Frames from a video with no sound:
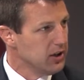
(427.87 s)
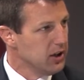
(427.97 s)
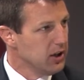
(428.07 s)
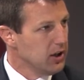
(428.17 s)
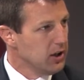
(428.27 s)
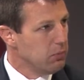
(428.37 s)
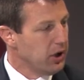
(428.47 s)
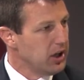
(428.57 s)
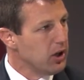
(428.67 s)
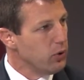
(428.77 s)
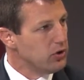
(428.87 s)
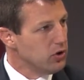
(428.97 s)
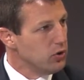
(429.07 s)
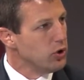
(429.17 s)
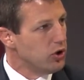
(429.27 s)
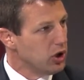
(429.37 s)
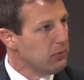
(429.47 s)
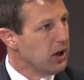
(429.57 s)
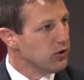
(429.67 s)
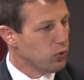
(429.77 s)
Right. But yet we t- we took
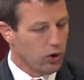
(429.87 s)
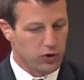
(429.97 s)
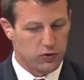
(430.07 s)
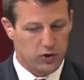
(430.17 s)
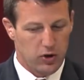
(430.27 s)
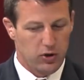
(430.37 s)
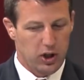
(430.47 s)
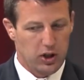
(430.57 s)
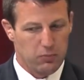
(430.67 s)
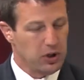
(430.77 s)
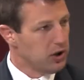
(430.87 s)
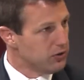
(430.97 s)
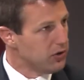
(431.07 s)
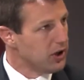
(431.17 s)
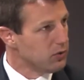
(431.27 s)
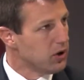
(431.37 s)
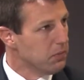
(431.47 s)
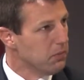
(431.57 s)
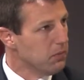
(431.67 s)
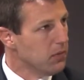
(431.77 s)
him at his word and said, okay, because that's what a
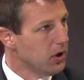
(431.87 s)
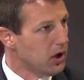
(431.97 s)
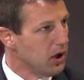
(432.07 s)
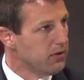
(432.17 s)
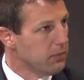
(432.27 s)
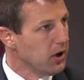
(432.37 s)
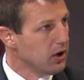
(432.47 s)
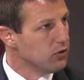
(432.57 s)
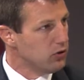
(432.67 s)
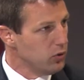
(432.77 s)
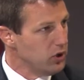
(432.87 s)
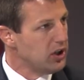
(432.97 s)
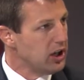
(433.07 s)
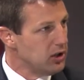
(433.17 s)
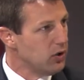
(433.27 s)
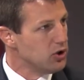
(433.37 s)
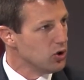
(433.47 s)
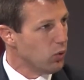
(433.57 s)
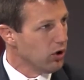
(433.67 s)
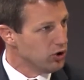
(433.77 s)
a mm-hmm. lot of Americans do. We take you at
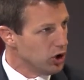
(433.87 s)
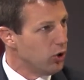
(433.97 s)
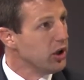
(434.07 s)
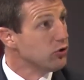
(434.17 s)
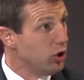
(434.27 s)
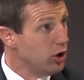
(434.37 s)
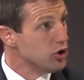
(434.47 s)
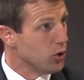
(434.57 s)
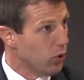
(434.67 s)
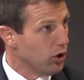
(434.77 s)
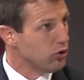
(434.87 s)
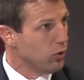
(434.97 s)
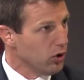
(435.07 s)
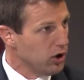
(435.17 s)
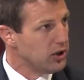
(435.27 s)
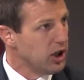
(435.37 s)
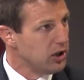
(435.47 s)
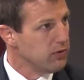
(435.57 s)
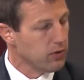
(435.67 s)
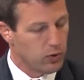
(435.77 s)
your word. You're only as good as your word, so we're going to
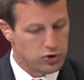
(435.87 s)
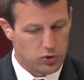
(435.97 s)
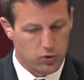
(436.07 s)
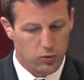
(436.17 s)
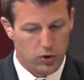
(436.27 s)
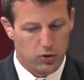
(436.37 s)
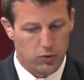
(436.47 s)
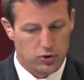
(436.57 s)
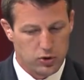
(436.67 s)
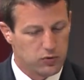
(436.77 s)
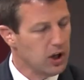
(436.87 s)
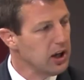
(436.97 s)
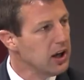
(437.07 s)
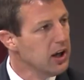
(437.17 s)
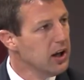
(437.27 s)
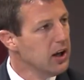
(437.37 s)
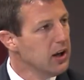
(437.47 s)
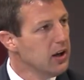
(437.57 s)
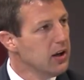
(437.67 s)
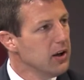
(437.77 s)
take you for what you what, what you say. Right.
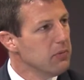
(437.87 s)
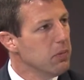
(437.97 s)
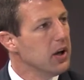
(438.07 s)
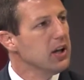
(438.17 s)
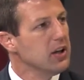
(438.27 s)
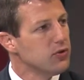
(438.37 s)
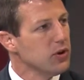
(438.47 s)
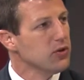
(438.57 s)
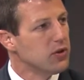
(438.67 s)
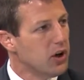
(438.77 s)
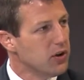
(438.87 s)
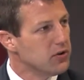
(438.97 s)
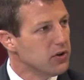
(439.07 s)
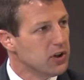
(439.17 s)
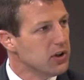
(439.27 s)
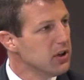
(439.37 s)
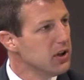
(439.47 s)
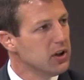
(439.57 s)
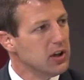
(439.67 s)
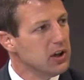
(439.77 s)
But history has told us that
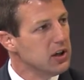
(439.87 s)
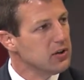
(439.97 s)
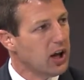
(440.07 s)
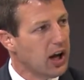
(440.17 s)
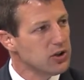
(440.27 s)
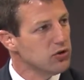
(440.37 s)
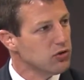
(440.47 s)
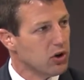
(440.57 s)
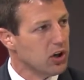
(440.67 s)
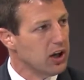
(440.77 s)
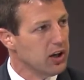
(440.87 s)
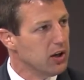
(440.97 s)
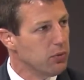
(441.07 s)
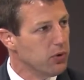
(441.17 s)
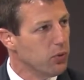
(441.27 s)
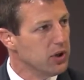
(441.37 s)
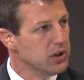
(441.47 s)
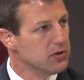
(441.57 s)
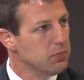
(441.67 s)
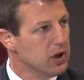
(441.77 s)
his actions aren't lining up with what
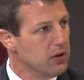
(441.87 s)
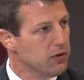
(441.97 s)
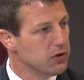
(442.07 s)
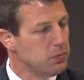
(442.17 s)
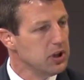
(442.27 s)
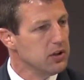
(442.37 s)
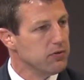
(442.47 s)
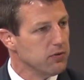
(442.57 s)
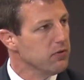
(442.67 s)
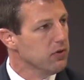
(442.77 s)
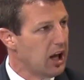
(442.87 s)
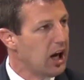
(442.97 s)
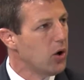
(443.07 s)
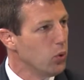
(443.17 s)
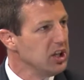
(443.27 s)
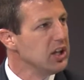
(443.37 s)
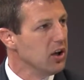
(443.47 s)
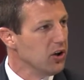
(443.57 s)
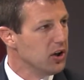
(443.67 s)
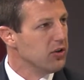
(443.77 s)
he's been able to speak now we need to
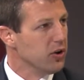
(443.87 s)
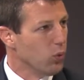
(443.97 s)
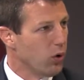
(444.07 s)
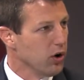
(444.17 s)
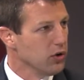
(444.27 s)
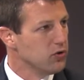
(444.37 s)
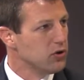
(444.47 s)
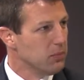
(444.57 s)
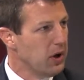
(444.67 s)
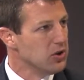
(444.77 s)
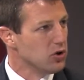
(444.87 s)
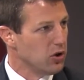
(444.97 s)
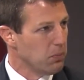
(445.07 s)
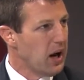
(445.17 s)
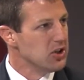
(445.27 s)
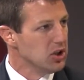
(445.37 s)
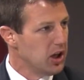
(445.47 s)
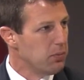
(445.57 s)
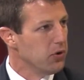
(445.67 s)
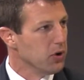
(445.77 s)
look at their words to make sure they're matching
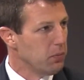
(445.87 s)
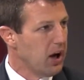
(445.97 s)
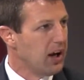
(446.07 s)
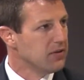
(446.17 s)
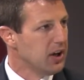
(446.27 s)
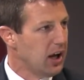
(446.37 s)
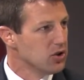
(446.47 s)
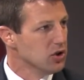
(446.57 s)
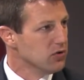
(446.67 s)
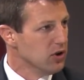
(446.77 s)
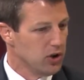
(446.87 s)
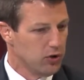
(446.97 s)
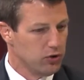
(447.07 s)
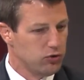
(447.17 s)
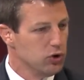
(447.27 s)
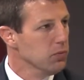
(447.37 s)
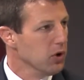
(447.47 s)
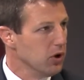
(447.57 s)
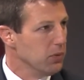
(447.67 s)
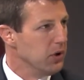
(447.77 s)
up with their past actions and don't assume
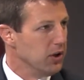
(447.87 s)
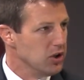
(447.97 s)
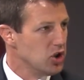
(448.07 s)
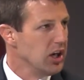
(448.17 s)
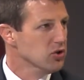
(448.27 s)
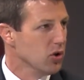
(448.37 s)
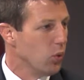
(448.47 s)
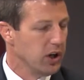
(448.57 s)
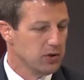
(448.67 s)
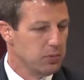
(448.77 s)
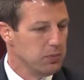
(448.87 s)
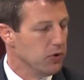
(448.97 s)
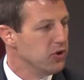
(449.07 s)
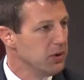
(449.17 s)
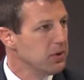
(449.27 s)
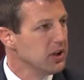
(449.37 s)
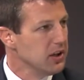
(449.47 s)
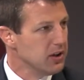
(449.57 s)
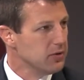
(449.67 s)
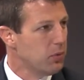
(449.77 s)
they're going to be able to change their ways. People typically
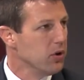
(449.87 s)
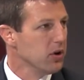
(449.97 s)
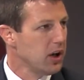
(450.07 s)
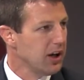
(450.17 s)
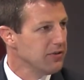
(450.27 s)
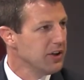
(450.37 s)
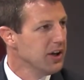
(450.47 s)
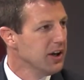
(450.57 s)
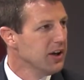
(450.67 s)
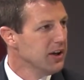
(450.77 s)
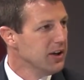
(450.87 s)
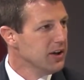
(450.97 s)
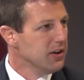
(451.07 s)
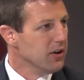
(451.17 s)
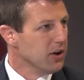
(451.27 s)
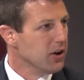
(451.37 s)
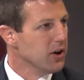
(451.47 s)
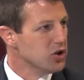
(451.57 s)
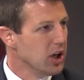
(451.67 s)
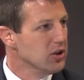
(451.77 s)
at this point in their life, they're not
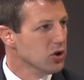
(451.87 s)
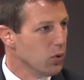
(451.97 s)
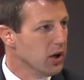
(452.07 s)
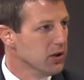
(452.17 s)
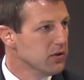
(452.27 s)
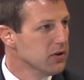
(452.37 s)
going to change their ways.